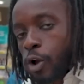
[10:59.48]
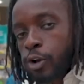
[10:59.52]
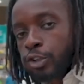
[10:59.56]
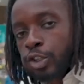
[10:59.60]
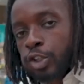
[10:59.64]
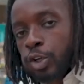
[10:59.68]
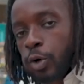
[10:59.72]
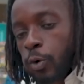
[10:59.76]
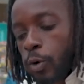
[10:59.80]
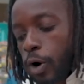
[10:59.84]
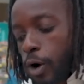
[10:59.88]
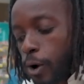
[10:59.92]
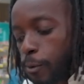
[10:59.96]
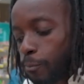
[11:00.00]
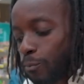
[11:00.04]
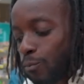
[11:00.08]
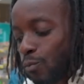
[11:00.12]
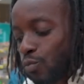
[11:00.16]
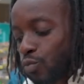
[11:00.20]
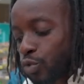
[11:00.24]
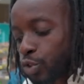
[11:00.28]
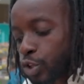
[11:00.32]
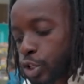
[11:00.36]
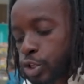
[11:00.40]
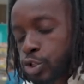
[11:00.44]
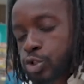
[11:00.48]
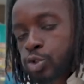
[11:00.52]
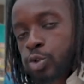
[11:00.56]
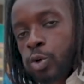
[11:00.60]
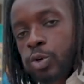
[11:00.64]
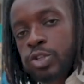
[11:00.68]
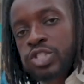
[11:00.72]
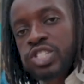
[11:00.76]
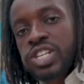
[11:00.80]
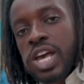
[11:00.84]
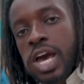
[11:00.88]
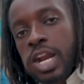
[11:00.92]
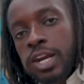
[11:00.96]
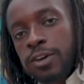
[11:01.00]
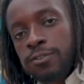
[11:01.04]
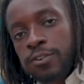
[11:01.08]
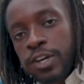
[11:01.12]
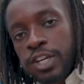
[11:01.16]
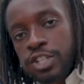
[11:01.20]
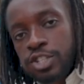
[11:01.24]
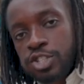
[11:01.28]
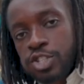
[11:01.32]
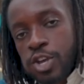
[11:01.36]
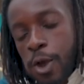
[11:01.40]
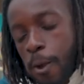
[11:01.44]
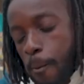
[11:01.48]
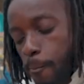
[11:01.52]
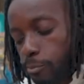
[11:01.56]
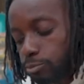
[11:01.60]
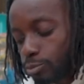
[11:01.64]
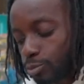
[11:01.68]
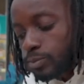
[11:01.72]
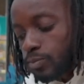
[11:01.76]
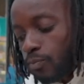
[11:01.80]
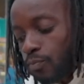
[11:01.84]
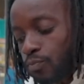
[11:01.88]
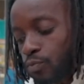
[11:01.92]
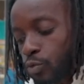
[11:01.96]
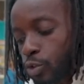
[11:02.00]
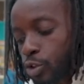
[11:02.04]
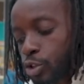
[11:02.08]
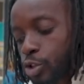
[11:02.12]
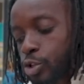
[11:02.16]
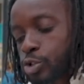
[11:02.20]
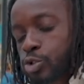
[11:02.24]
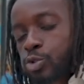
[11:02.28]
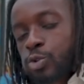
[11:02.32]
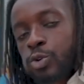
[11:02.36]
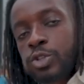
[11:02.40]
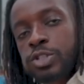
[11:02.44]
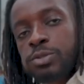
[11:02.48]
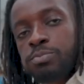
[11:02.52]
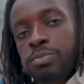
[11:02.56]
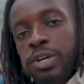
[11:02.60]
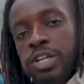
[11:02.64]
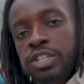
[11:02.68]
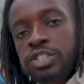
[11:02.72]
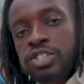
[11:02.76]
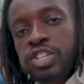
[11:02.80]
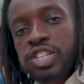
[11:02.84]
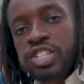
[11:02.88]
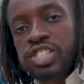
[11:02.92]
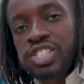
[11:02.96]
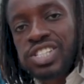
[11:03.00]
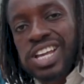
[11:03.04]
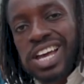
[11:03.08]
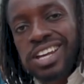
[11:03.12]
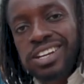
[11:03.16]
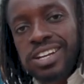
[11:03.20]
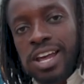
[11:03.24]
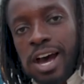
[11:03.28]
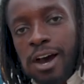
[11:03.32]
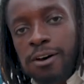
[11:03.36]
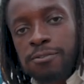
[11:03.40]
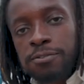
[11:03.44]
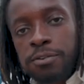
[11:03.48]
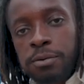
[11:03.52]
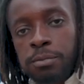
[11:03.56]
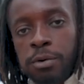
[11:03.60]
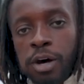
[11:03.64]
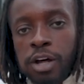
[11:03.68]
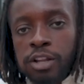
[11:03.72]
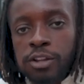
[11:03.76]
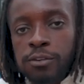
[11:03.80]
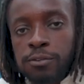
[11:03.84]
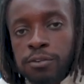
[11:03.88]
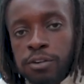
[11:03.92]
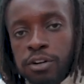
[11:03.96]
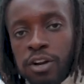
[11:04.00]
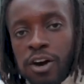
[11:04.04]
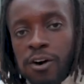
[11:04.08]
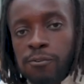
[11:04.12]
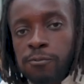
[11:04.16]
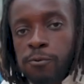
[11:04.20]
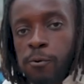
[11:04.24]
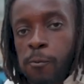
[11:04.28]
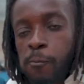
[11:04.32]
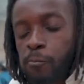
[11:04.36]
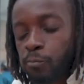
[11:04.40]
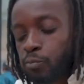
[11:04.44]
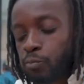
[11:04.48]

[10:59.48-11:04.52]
You know what? The sauce elevates it. The sauce makes it stand out from other falafel.